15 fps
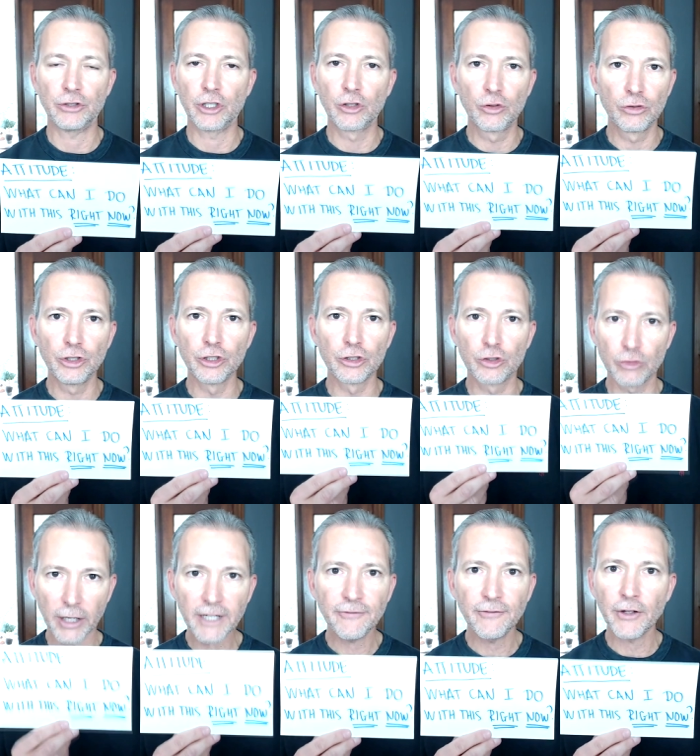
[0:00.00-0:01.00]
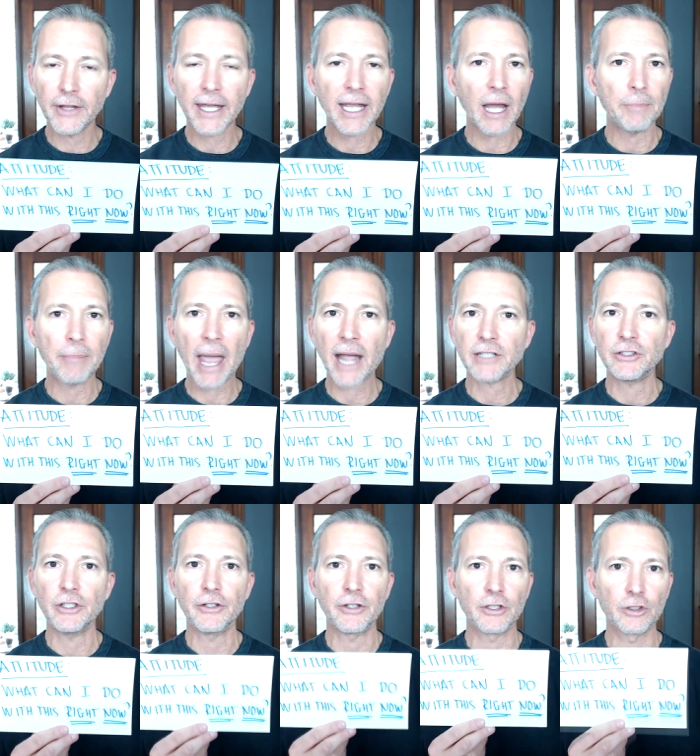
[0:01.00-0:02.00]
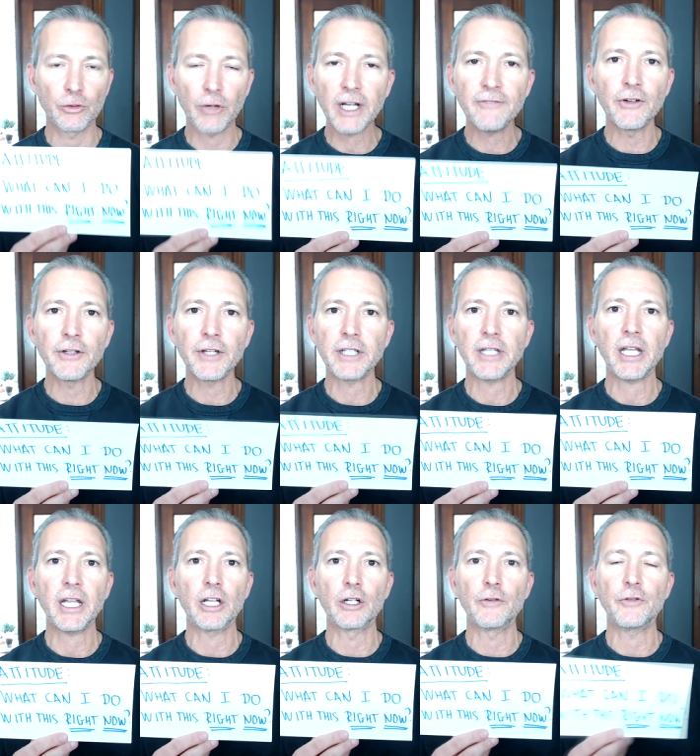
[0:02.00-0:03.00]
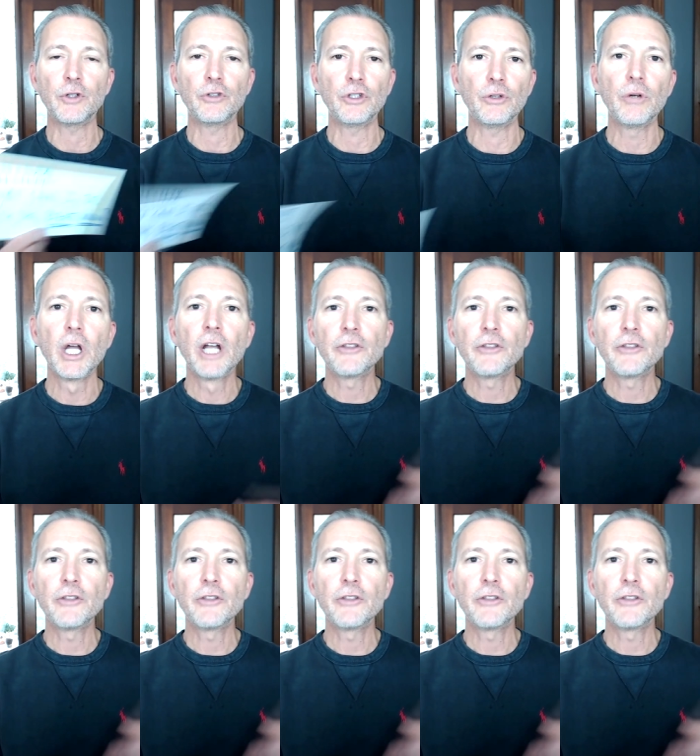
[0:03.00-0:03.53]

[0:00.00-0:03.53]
The, you're grateful they got back to you. They're grateful that they interviewed you.